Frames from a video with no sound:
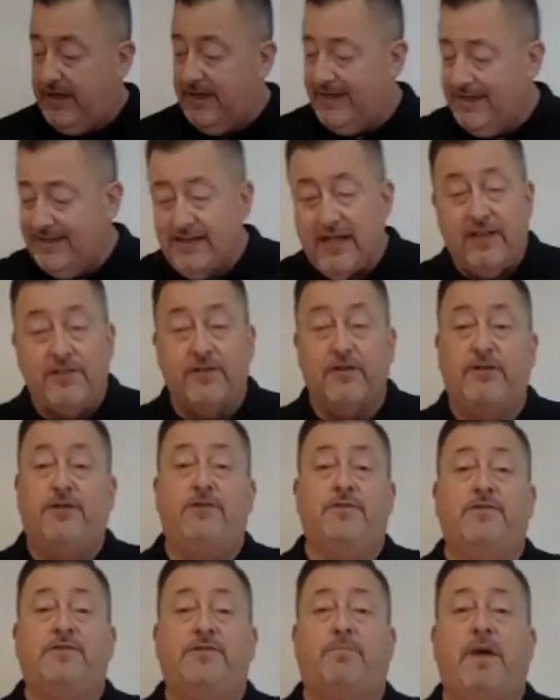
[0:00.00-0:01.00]
Another
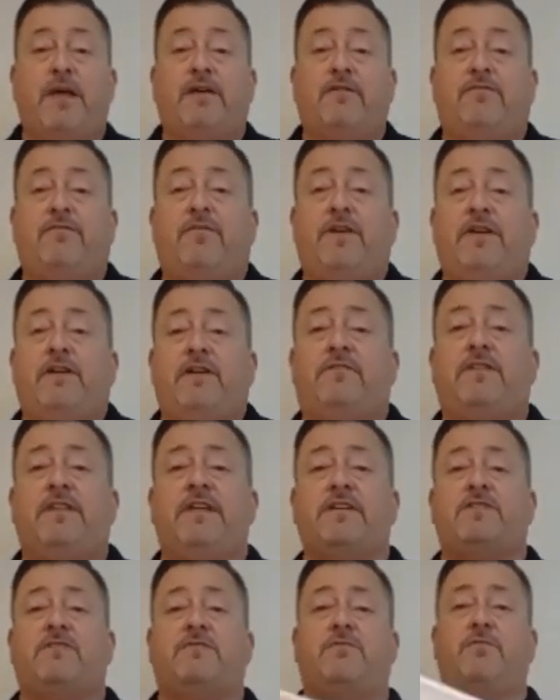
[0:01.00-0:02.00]
huge benefit of
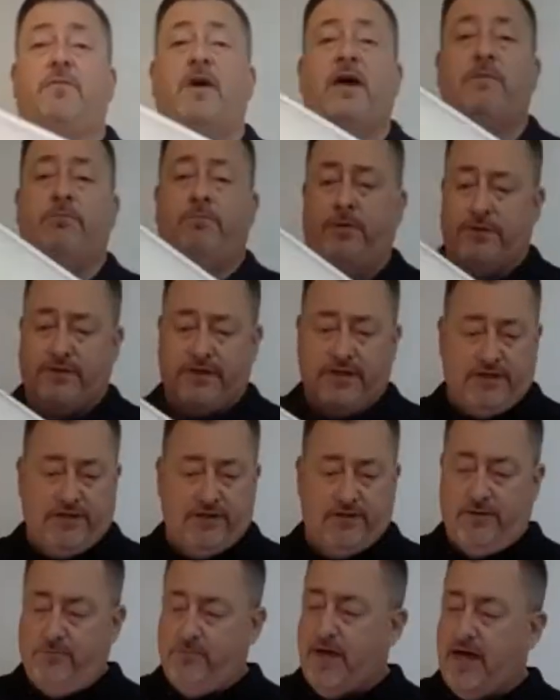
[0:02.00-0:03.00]
this
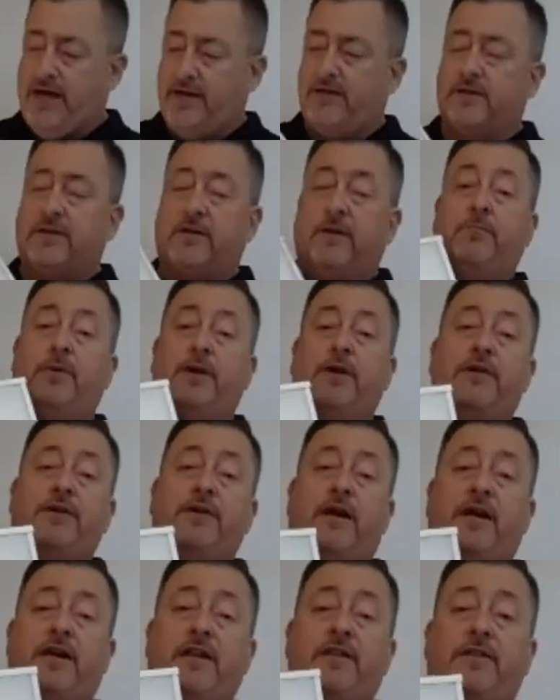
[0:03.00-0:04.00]
particular model compared
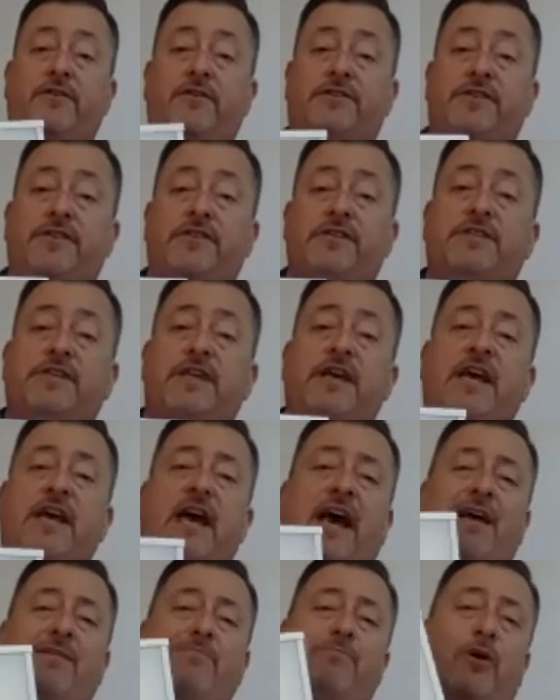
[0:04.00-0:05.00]
to others is
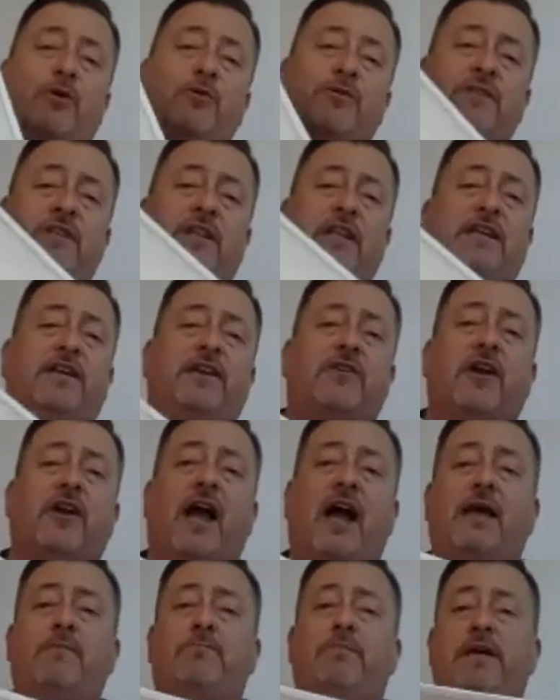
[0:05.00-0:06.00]
on most linear
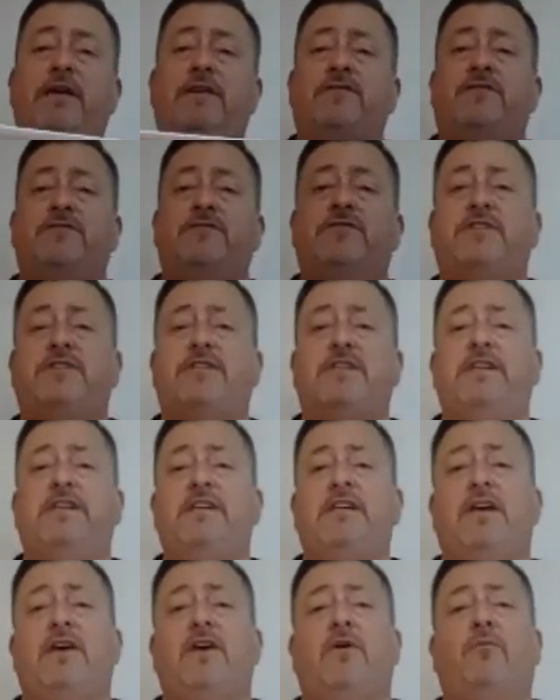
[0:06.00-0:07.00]
high bays, you see
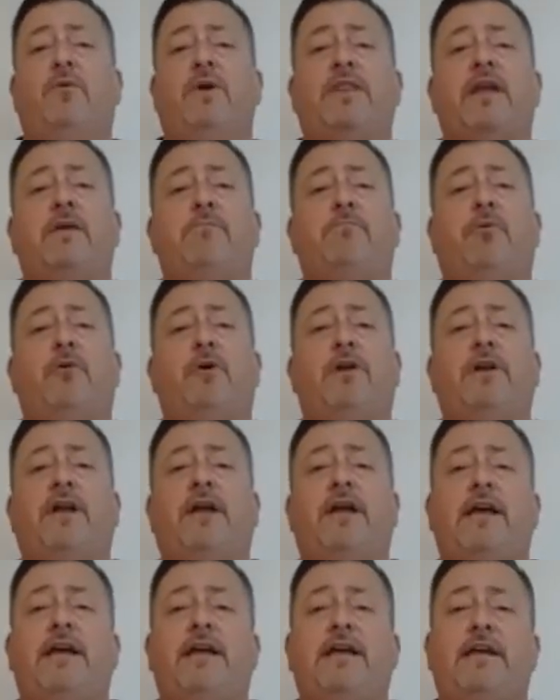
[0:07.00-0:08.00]
when they put
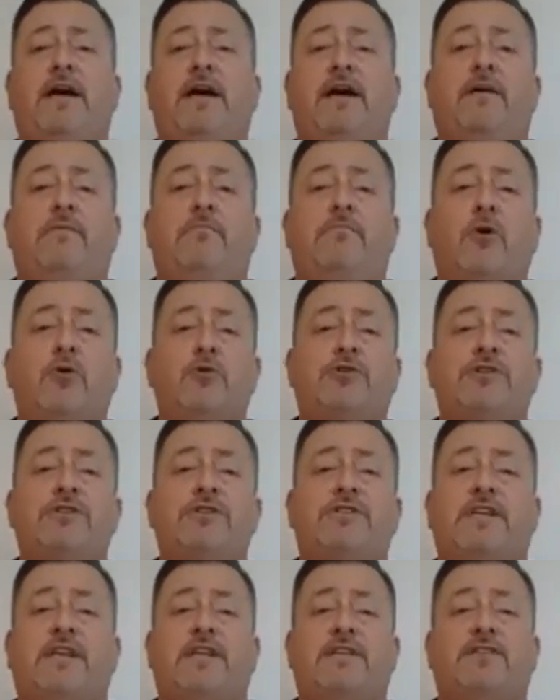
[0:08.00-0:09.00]
a motion
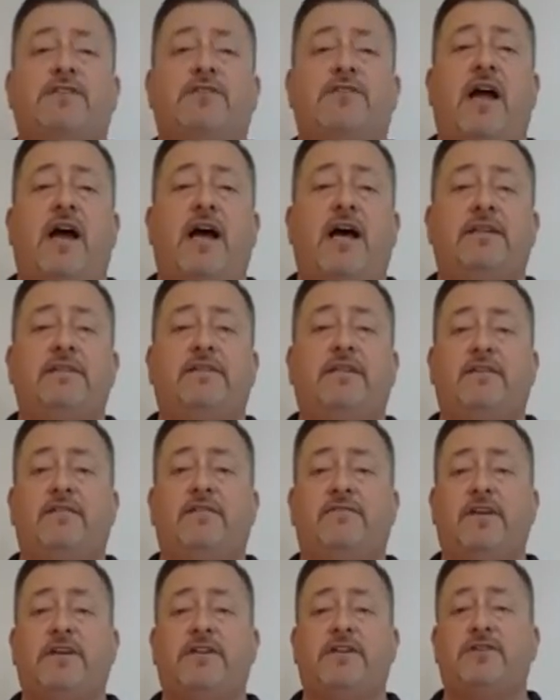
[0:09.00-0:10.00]
sensor onto the
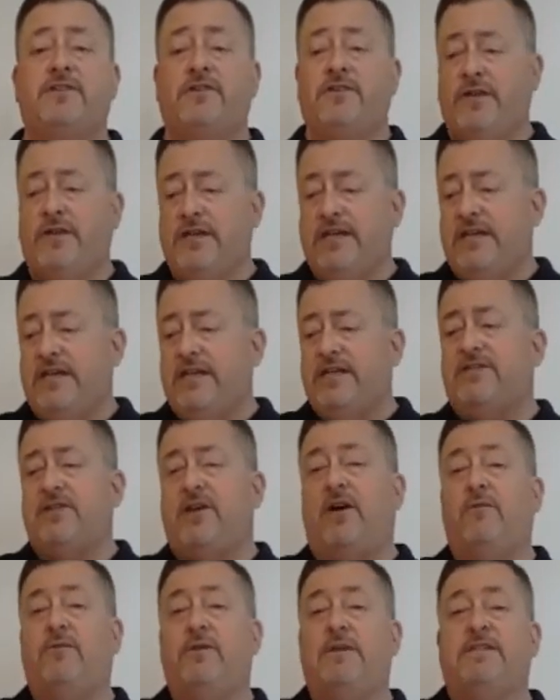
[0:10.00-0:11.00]
fixture, it's
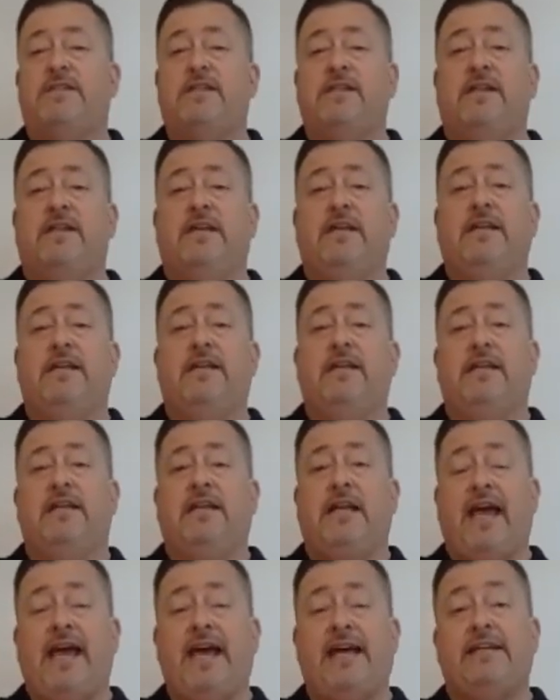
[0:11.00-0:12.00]
always an
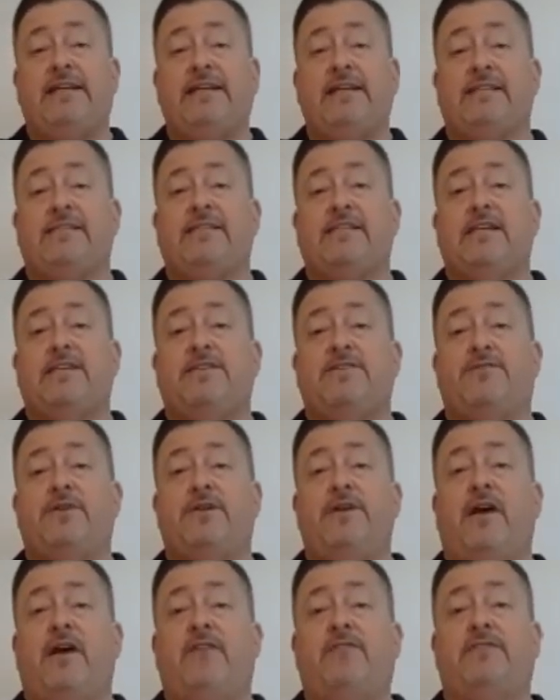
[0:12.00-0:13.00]
added accessory
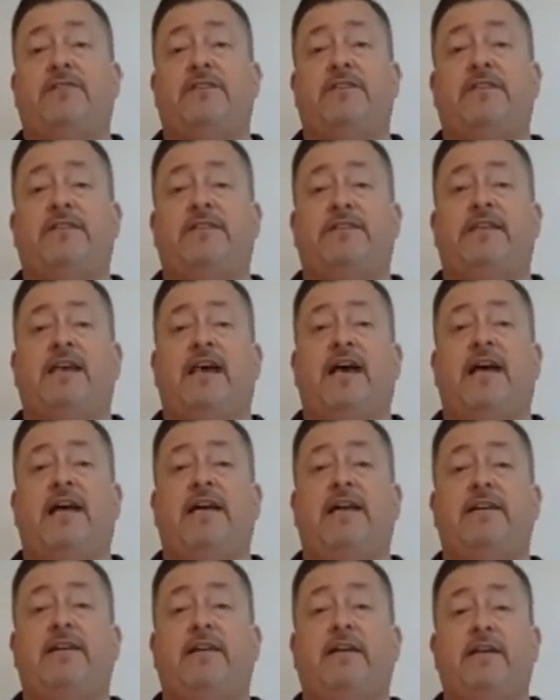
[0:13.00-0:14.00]
off to the
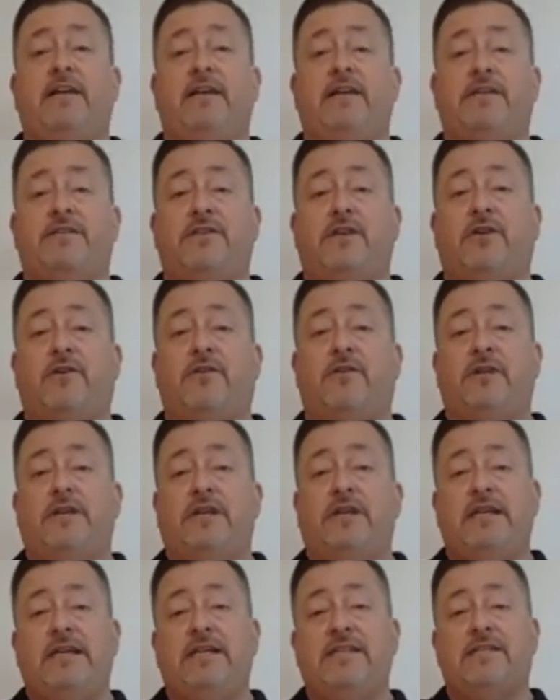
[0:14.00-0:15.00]
side. So
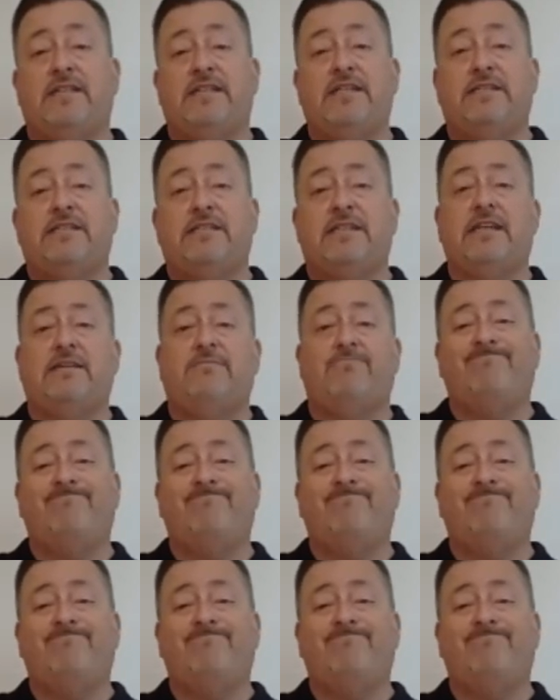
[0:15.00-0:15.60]
it's